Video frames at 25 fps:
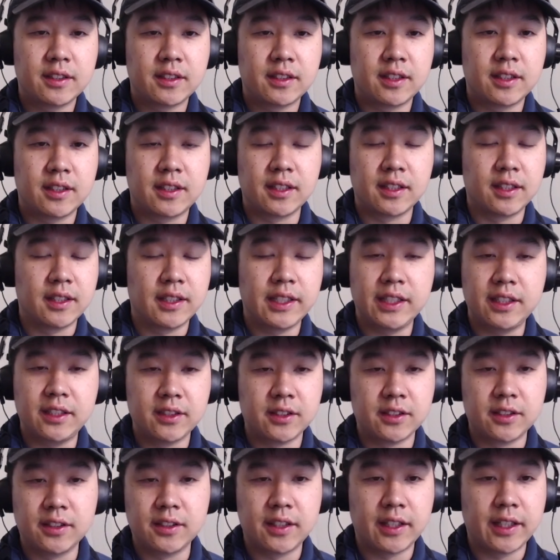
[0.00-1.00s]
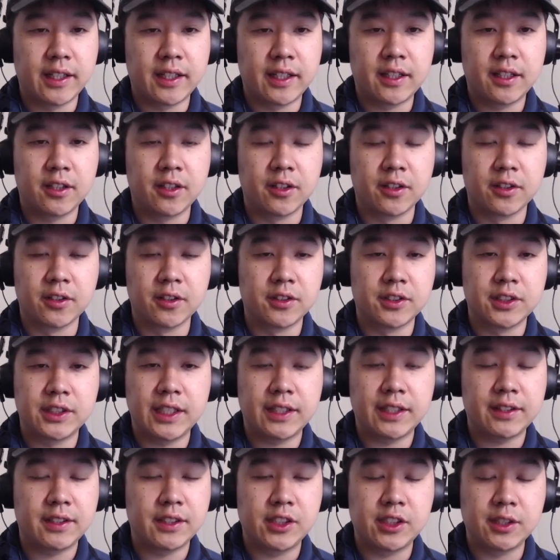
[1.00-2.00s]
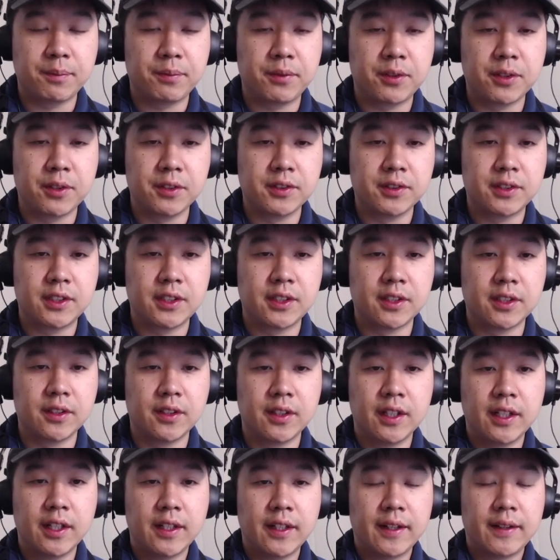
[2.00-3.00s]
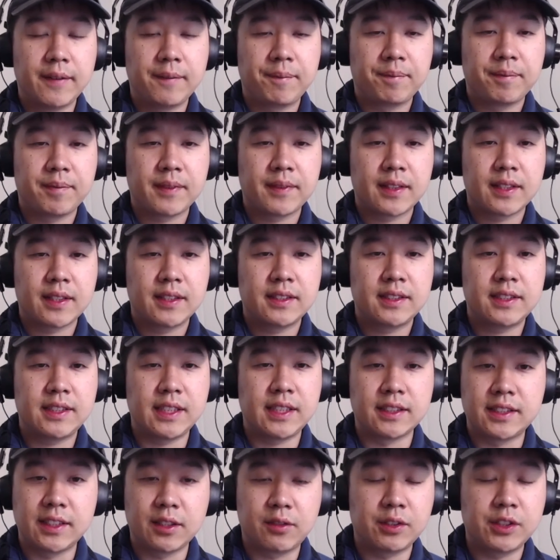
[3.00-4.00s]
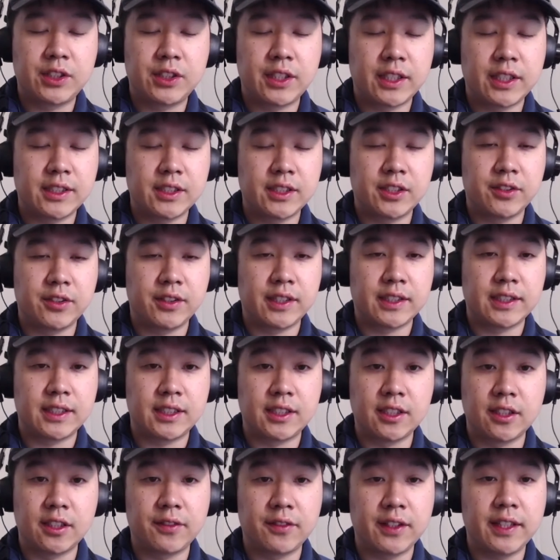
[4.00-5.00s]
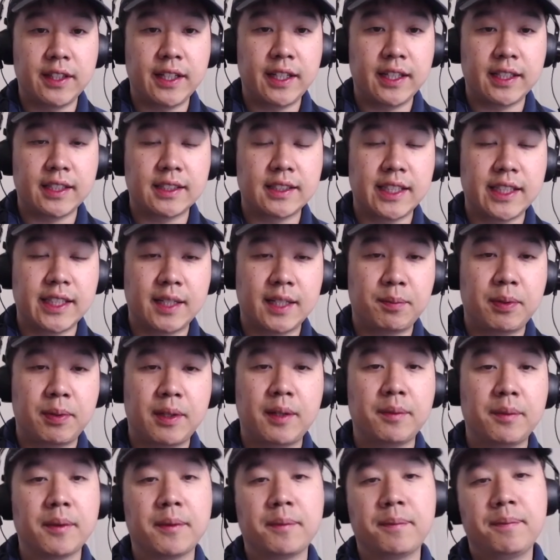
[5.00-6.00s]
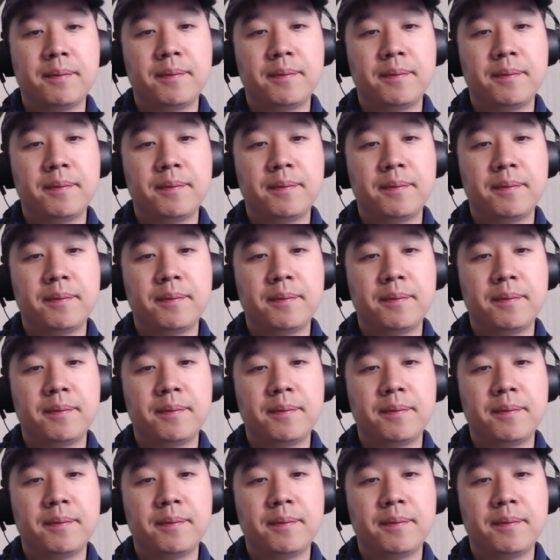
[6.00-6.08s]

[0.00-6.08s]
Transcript: the legal like hurdles you have to jump through. So yeah, sounds like what you guys are doing is solving that exact problem.